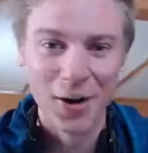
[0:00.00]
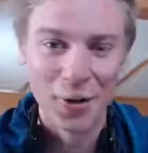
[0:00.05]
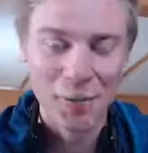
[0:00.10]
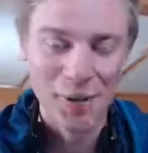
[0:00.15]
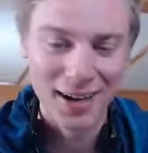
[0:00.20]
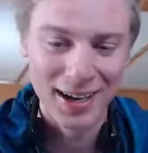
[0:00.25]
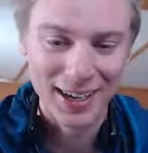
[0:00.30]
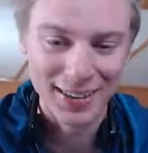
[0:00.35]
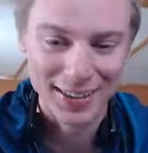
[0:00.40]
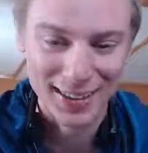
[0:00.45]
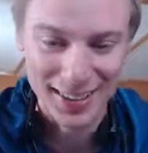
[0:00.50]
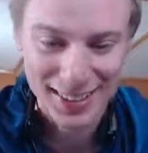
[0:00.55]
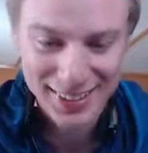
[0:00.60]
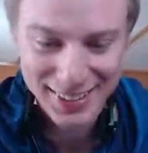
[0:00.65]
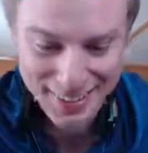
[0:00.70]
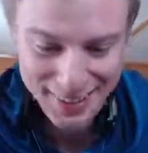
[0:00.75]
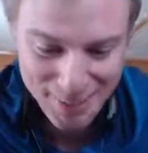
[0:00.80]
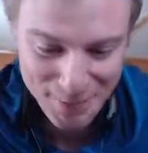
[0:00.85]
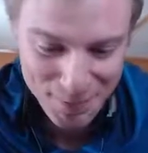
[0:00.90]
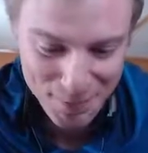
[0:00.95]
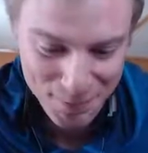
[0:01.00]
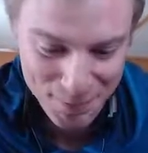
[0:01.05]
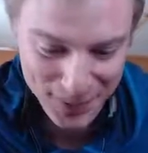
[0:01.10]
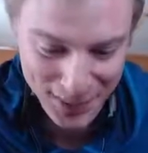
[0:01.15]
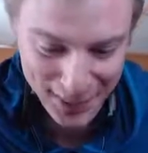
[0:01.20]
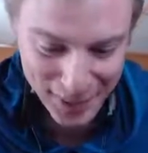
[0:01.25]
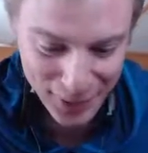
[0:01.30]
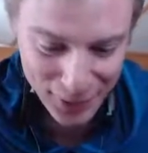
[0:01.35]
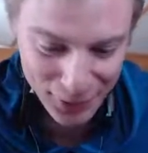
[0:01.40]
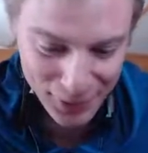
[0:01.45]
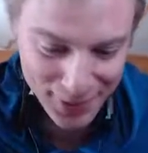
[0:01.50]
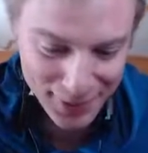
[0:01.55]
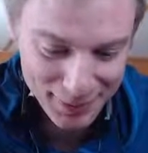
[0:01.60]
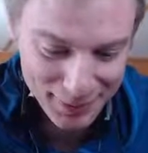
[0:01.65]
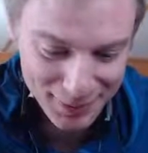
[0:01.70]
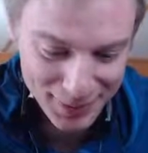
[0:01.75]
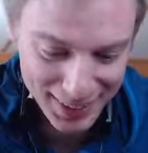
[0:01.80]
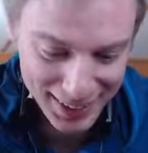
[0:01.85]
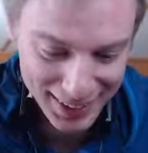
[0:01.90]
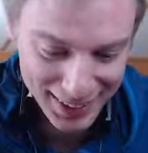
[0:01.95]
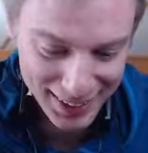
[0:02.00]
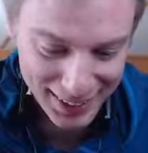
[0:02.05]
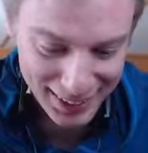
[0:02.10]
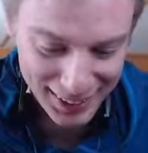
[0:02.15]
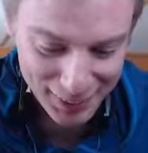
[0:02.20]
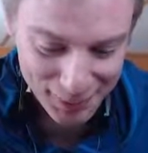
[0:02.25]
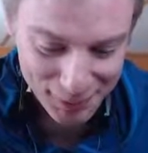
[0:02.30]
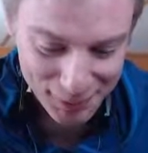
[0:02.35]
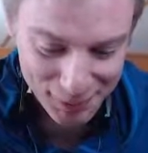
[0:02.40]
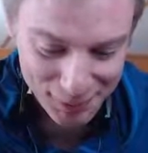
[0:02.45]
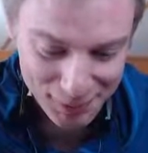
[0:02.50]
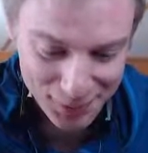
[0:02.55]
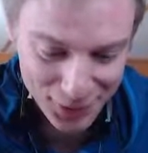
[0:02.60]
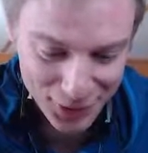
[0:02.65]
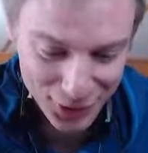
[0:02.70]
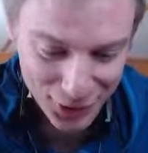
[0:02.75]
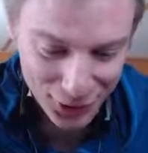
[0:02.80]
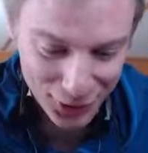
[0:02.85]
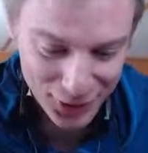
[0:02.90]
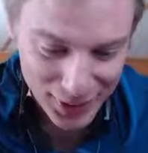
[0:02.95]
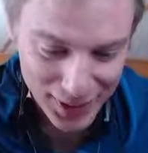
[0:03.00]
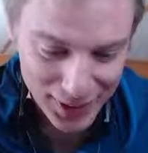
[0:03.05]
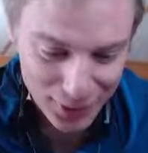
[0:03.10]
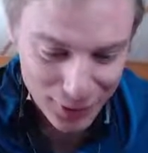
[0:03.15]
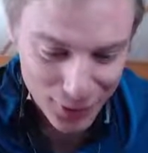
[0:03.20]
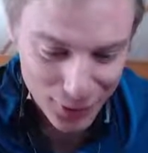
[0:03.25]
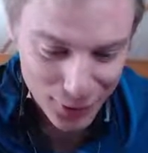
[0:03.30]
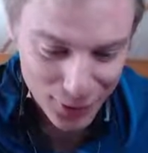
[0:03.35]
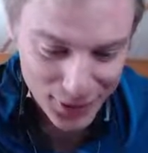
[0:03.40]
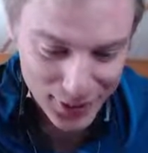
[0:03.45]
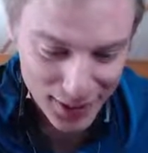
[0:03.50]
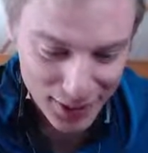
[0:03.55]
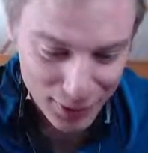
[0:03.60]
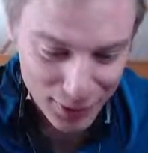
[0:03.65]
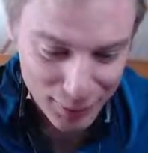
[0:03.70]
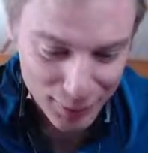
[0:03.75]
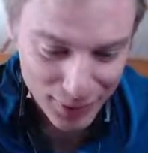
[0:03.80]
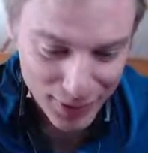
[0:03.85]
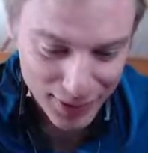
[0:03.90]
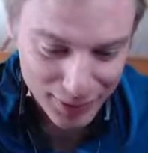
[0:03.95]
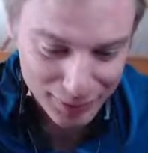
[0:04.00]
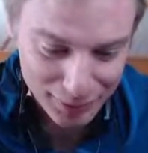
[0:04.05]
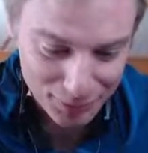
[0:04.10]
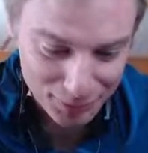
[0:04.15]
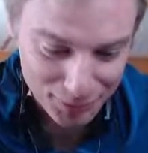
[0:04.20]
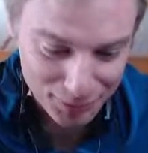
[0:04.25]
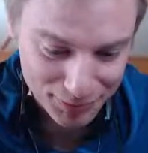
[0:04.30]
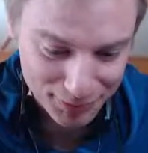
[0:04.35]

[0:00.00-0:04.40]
I hope I got that. Anyway, so yeah, we won that replay.